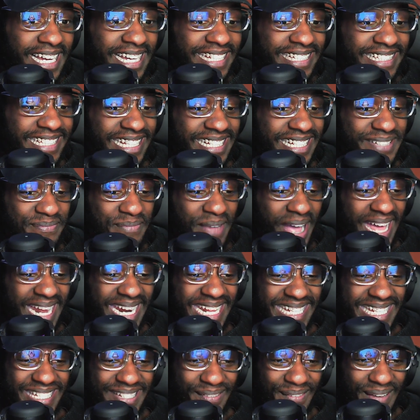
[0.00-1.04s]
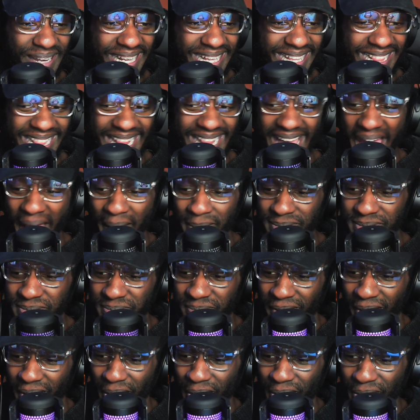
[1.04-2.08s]
This man is doing laps,
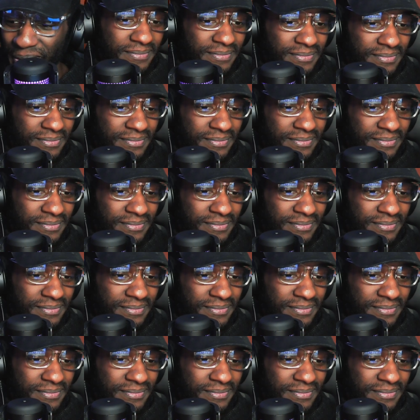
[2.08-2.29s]
bro.